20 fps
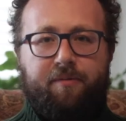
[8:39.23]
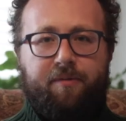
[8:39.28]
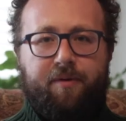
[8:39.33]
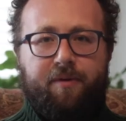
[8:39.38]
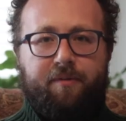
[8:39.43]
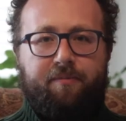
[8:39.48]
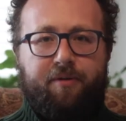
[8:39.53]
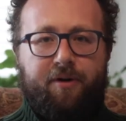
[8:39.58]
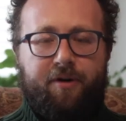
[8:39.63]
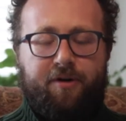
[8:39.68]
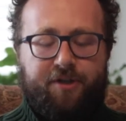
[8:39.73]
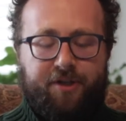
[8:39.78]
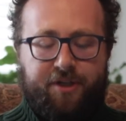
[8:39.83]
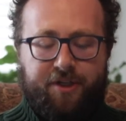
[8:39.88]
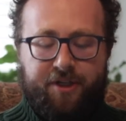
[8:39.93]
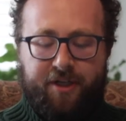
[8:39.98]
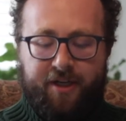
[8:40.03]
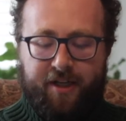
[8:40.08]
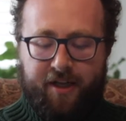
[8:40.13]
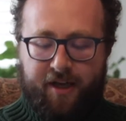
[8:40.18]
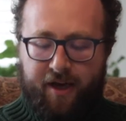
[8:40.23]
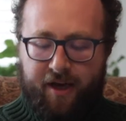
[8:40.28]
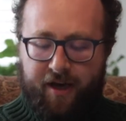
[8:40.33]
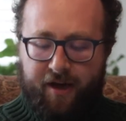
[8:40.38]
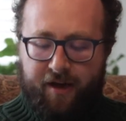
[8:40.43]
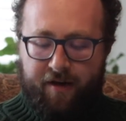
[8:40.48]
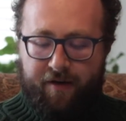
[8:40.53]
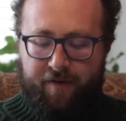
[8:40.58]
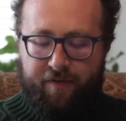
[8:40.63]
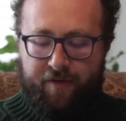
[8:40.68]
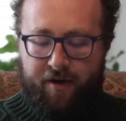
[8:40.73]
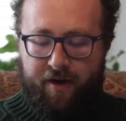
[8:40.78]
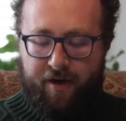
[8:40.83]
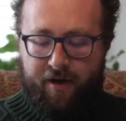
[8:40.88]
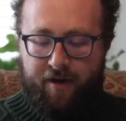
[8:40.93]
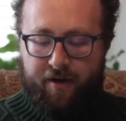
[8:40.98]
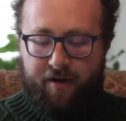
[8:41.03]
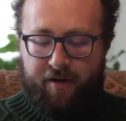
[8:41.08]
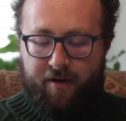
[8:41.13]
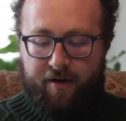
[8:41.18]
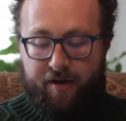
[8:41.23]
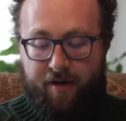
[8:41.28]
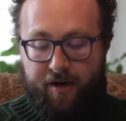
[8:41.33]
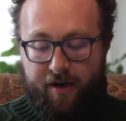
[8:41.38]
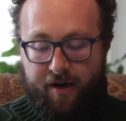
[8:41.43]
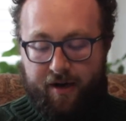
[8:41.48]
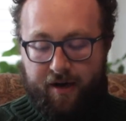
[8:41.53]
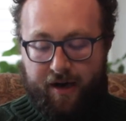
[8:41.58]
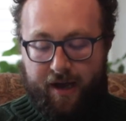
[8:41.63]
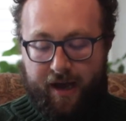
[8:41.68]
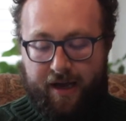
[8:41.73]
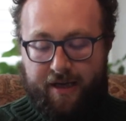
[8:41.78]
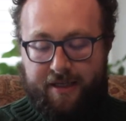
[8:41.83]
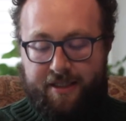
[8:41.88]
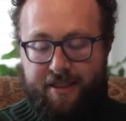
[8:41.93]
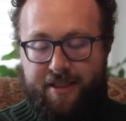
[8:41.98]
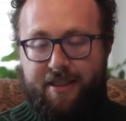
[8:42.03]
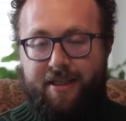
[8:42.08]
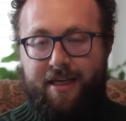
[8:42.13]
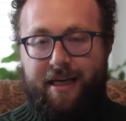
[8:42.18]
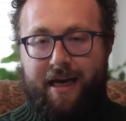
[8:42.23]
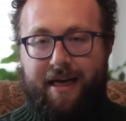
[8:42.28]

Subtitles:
would purchase it. As